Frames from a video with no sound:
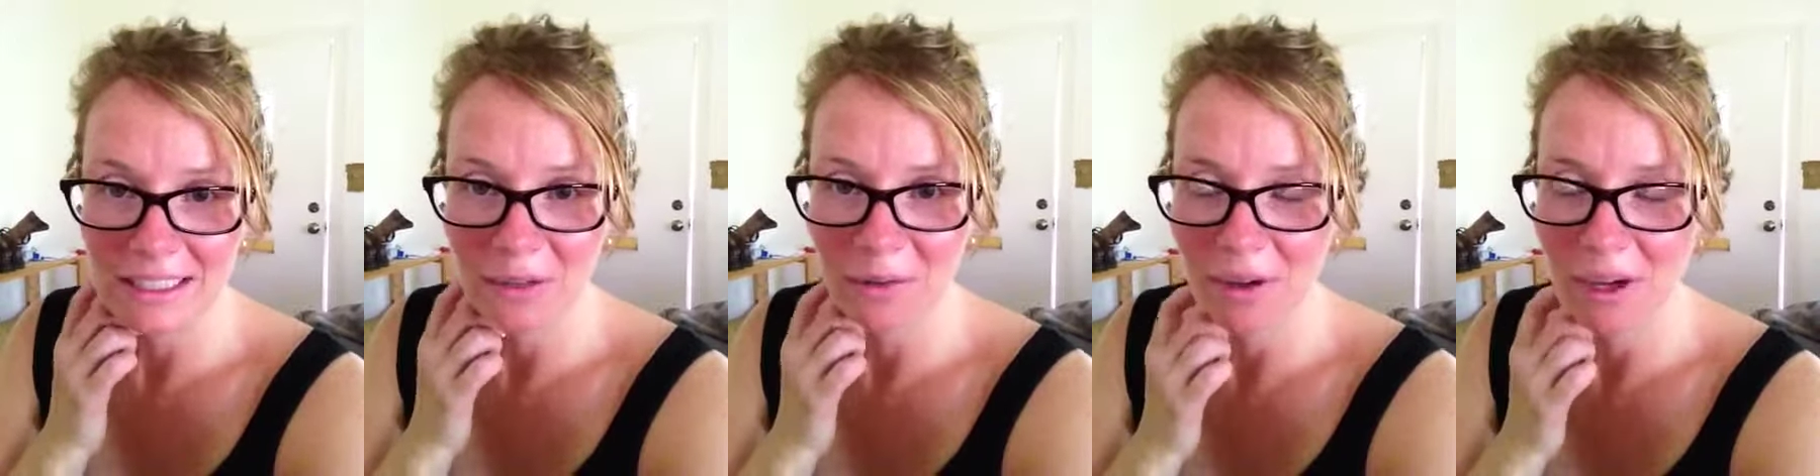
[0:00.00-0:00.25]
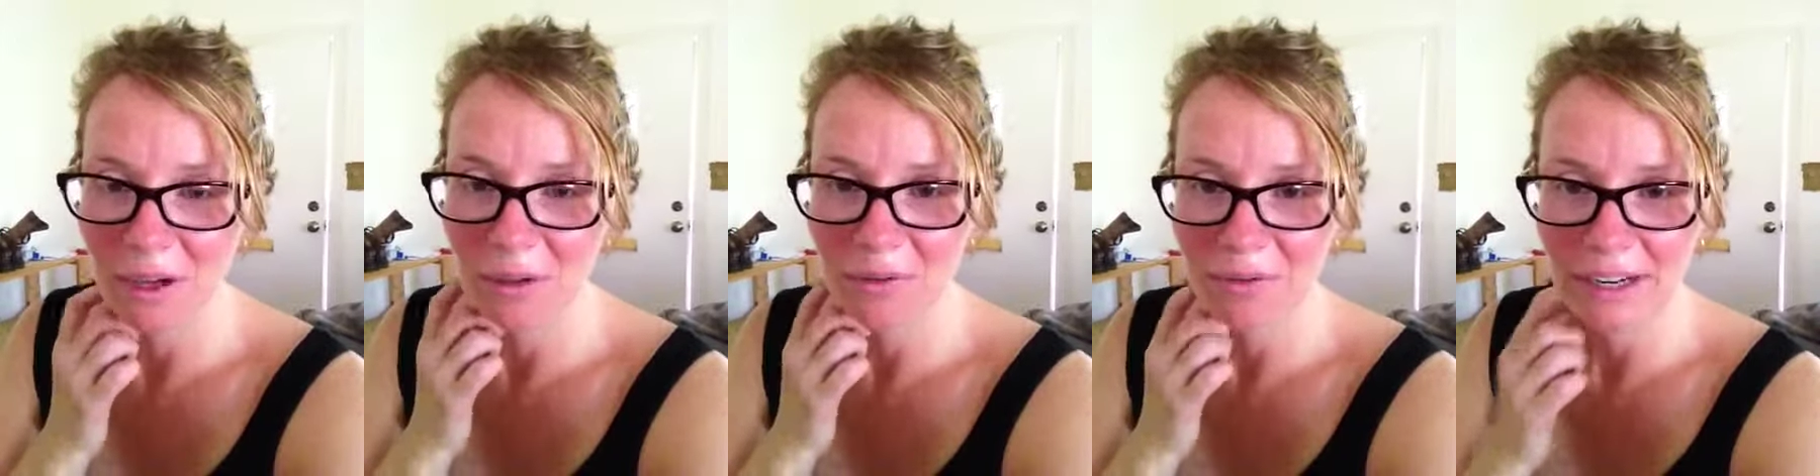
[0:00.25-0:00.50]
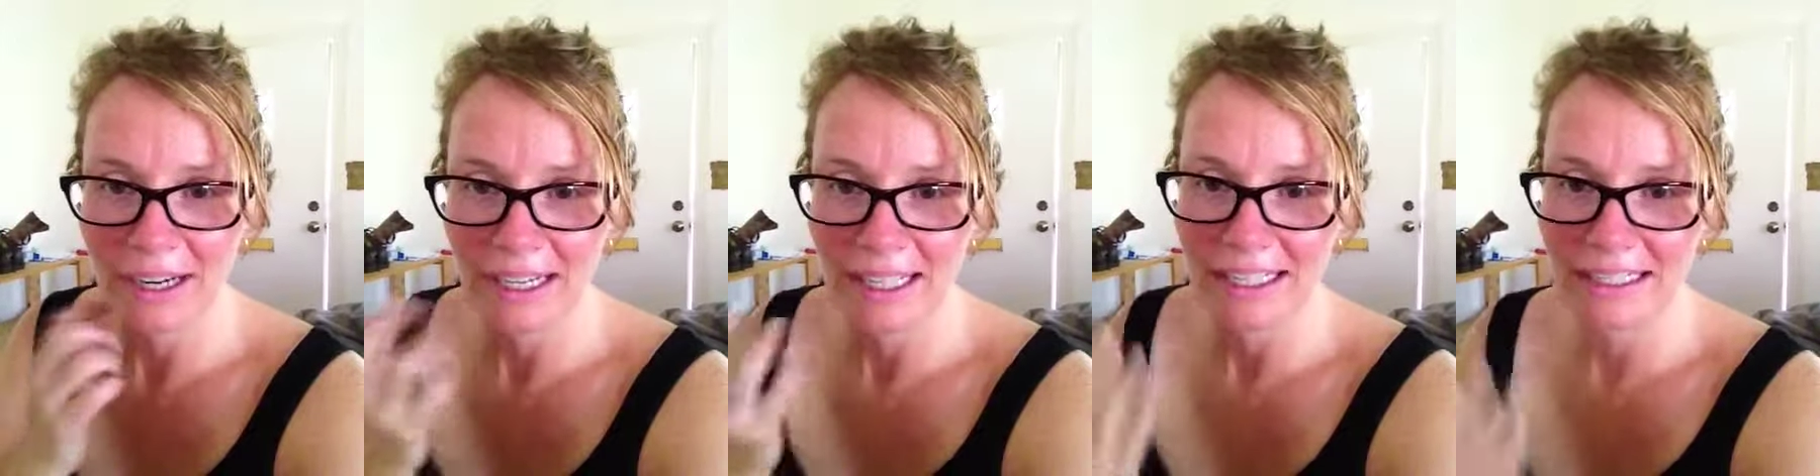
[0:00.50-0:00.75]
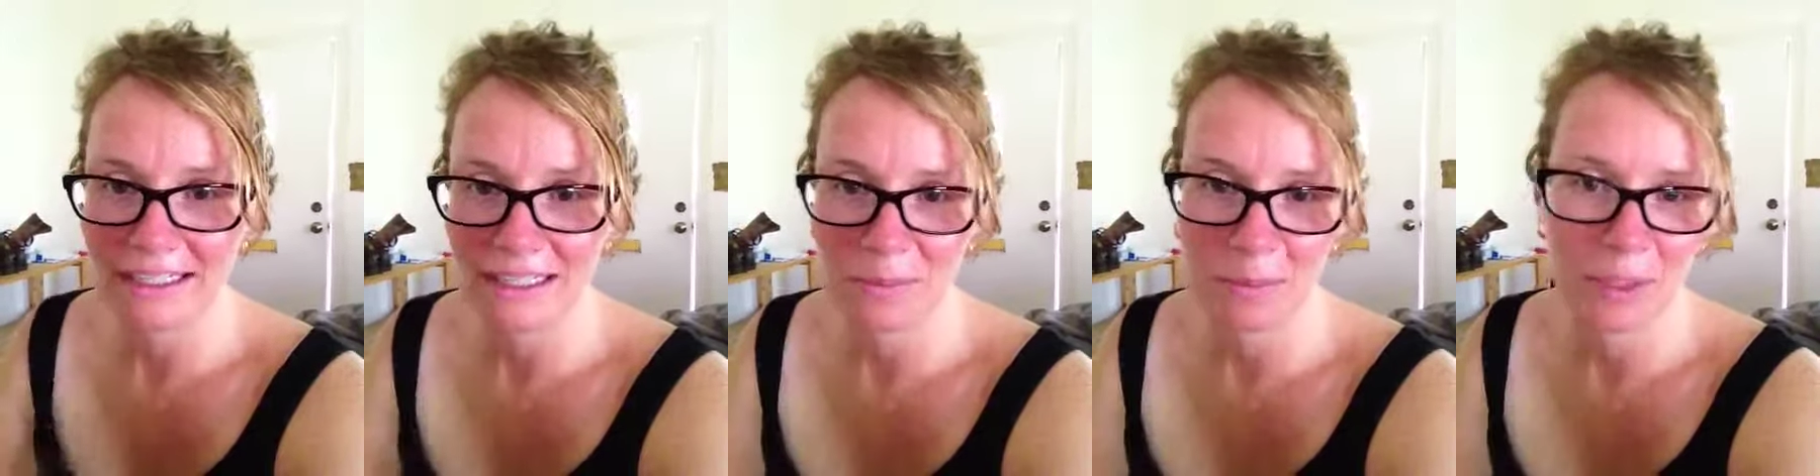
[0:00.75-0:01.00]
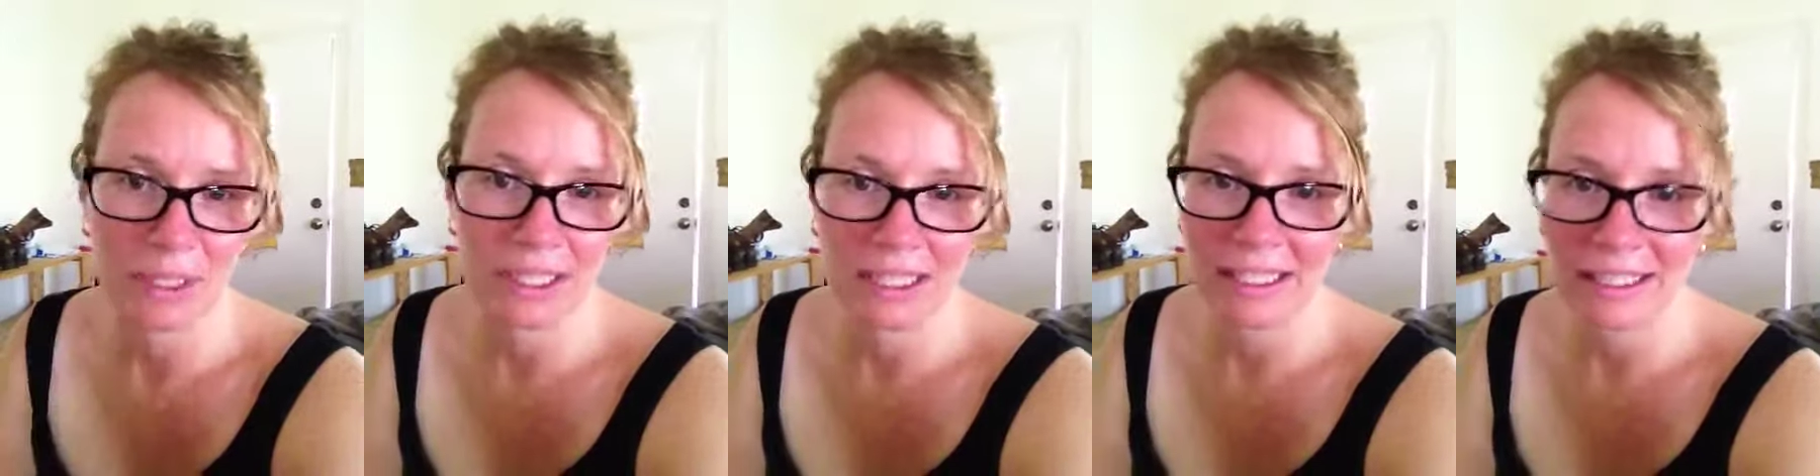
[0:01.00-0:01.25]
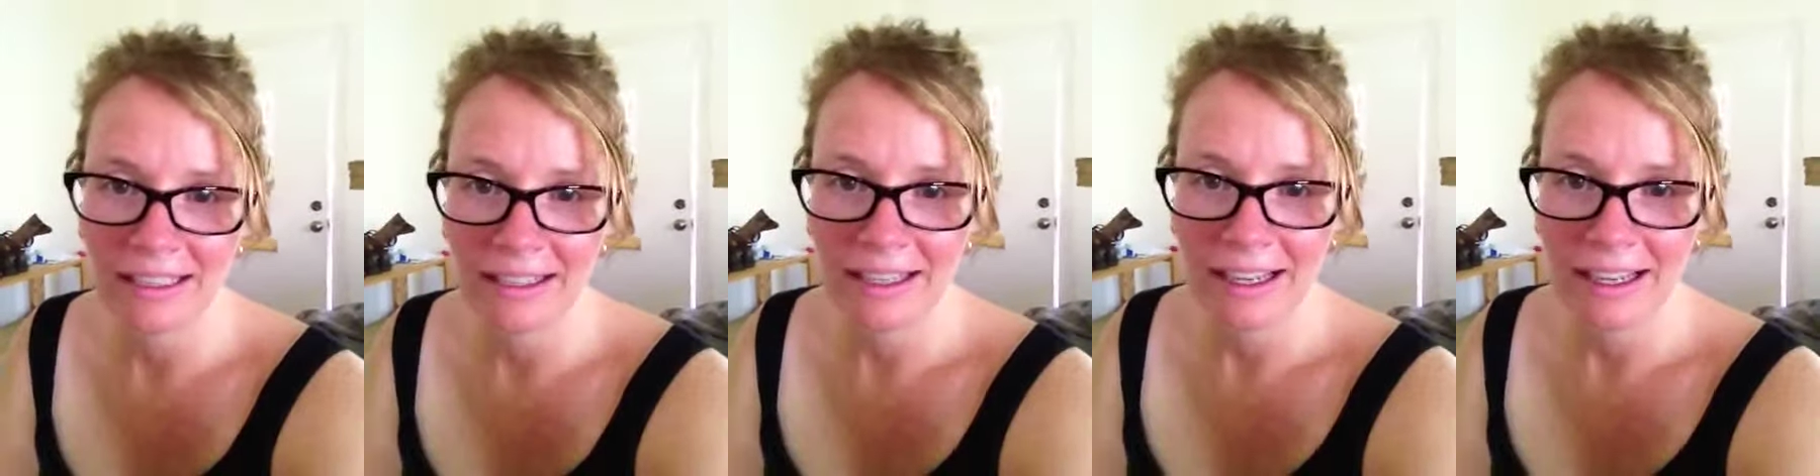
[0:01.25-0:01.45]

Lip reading: So already it's been